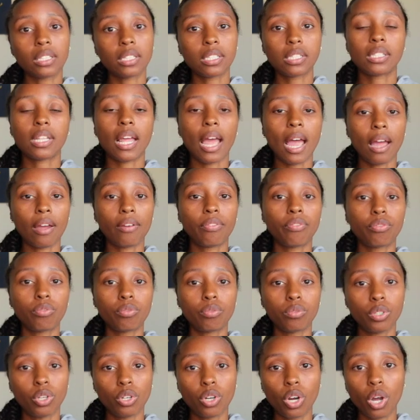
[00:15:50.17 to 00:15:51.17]
The staff,
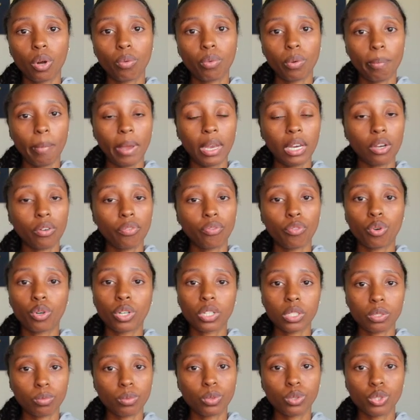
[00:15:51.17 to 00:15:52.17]
you know, will make it for
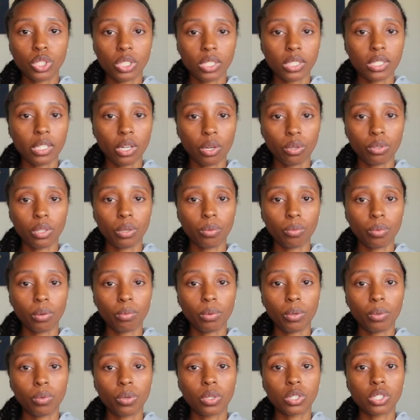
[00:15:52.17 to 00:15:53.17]
us. We'll just tell them what
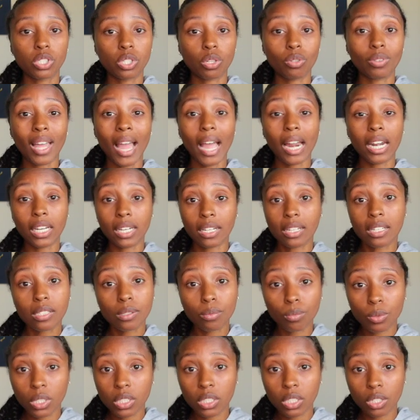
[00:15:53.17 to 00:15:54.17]
we want. So that is
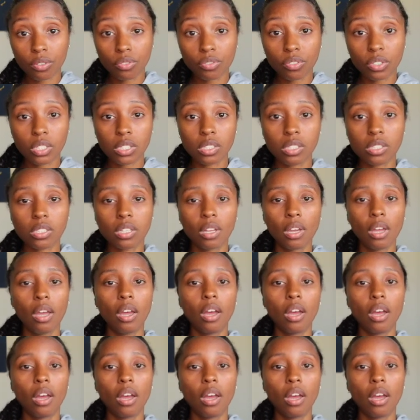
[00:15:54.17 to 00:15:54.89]
one difference